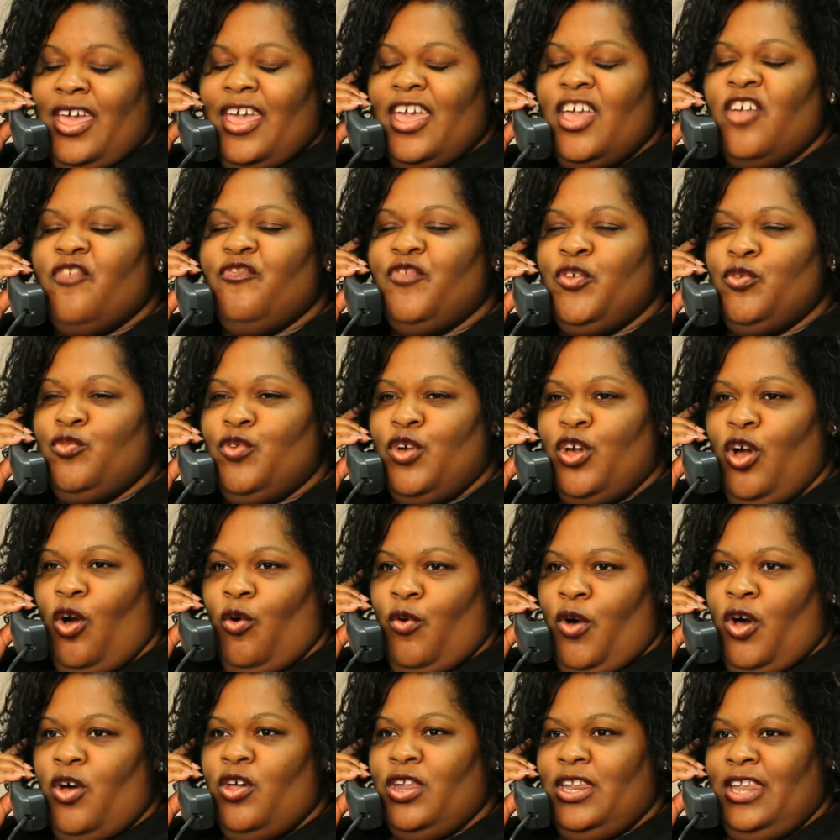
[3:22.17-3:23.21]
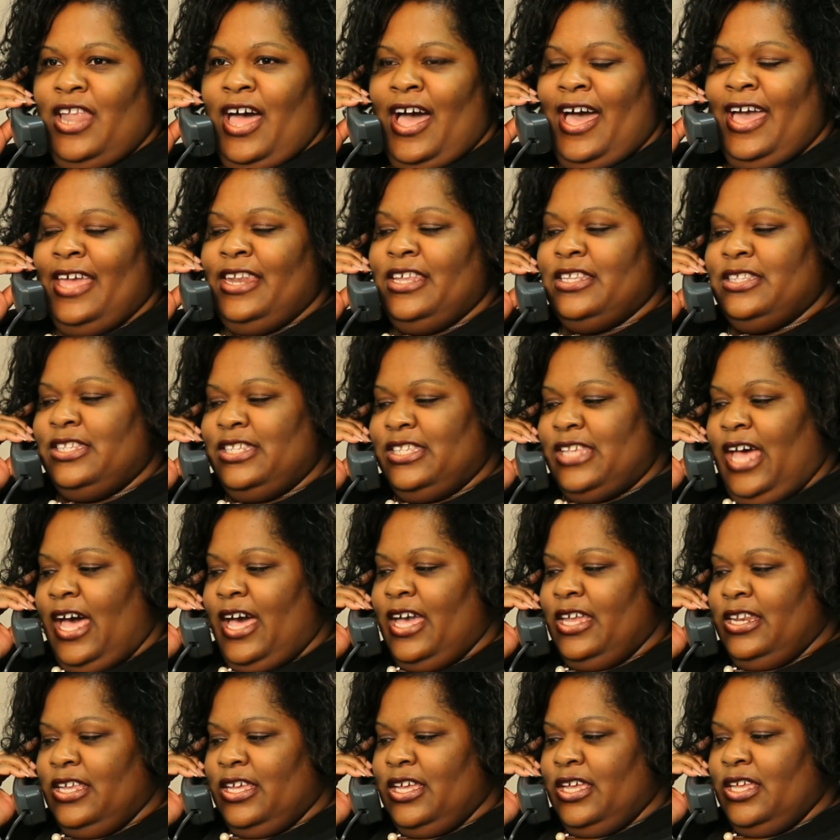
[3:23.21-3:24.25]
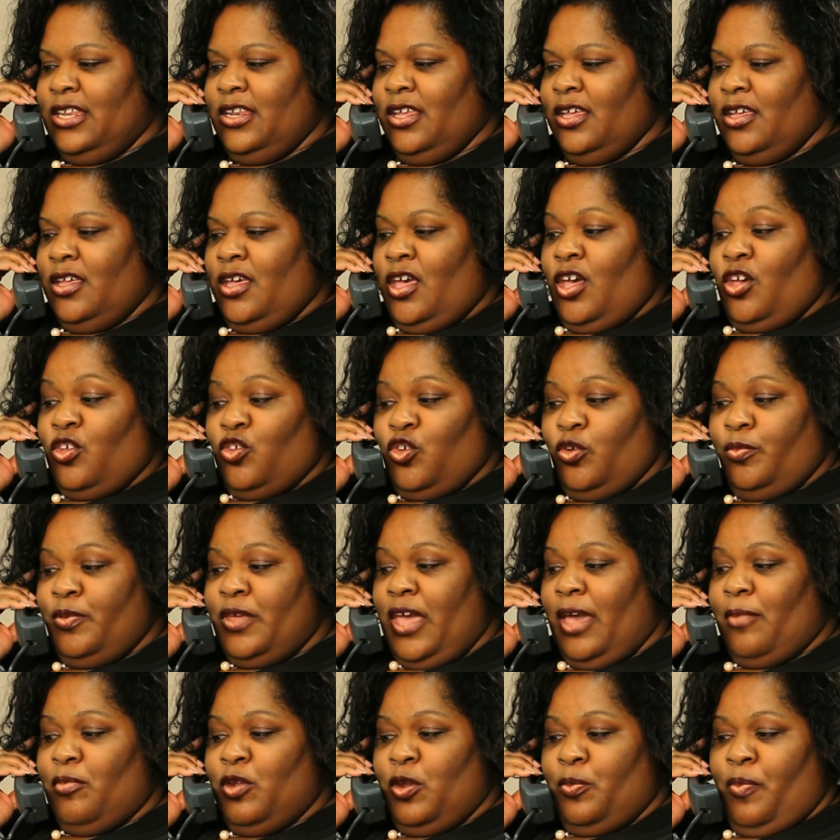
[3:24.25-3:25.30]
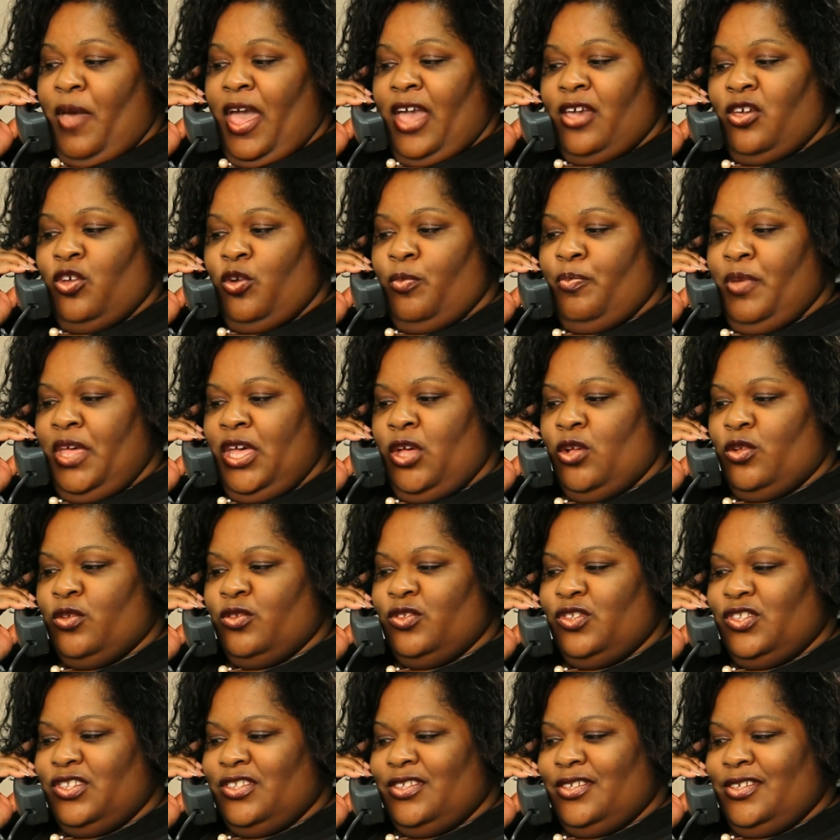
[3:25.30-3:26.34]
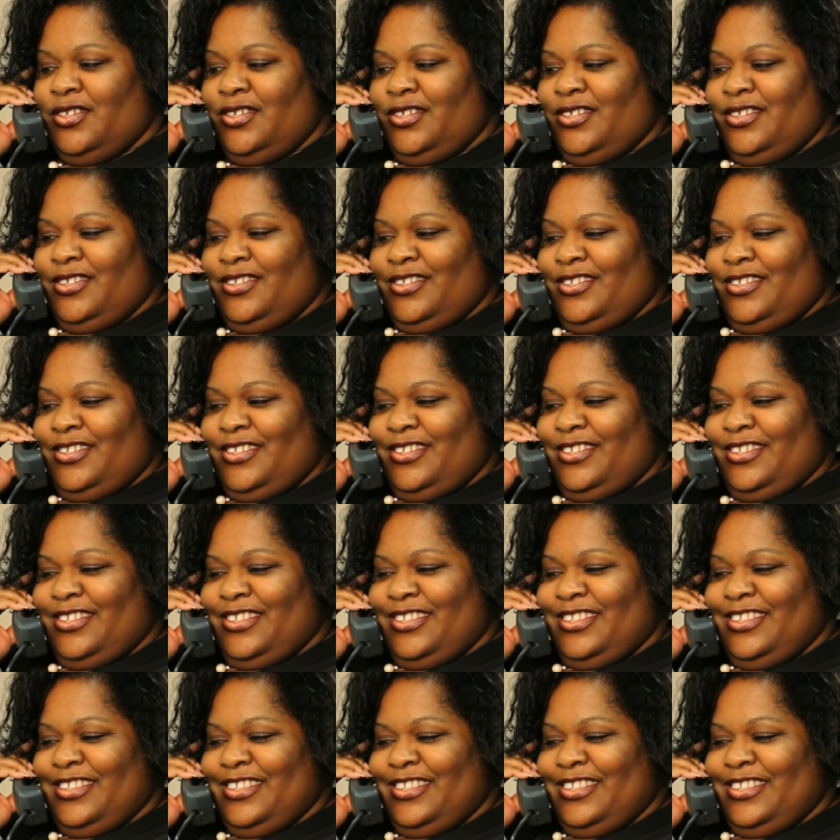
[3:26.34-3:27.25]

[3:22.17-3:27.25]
If you go online and sign in, you'll be able to pay your bills. Oh,